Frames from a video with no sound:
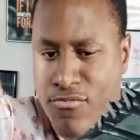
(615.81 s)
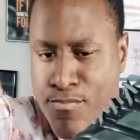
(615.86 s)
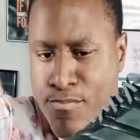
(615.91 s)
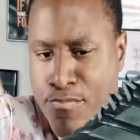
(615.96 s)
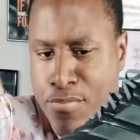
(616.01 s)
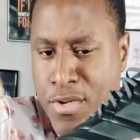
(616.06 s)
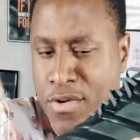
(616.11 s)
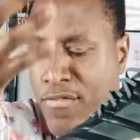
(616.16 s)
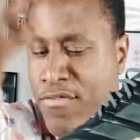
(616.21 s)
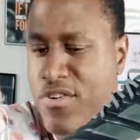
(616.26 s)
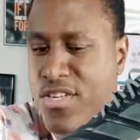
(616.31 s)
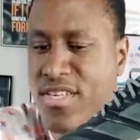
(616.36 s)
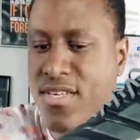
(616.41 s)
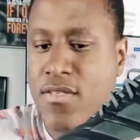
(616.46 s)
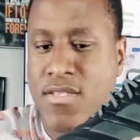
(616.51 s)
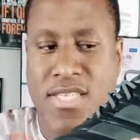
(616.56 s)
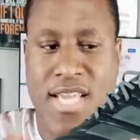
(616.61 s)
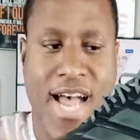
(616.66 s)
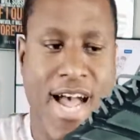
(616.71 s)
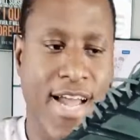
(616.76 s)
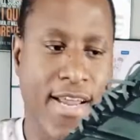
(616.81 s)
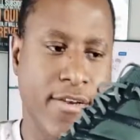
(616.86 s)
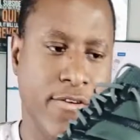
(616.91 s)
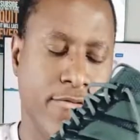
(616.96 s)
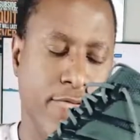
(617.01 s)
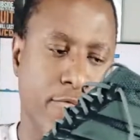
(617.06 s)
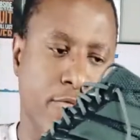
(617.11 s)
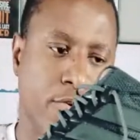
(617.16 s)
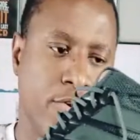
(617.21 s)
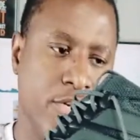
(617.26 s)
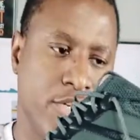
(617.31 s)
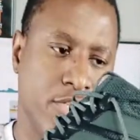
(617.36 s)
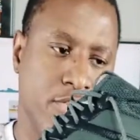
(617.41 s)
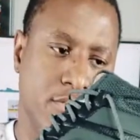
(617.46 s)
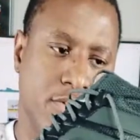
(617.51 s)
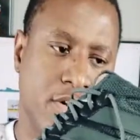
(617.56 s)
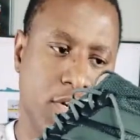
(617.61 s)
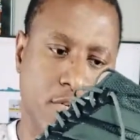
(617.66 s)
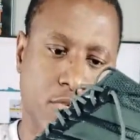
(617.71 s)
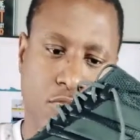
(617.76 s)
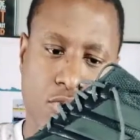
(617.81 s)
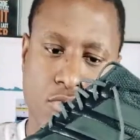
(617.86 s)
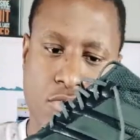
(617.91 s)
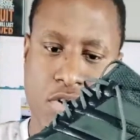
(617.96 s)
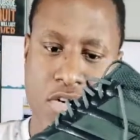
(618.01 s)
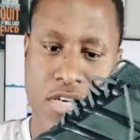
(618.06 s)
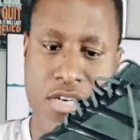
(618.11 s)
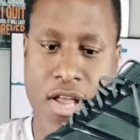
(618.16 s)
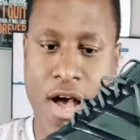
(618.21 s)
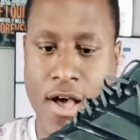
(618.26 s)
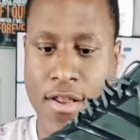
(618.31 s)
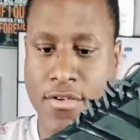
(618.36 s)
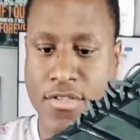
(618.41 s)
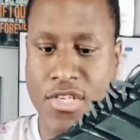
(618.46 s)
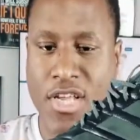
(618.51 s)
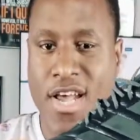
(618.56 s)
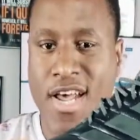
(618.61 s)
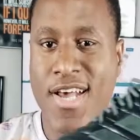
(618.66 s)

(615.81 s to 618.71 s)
beautifully designed for it to cost $200.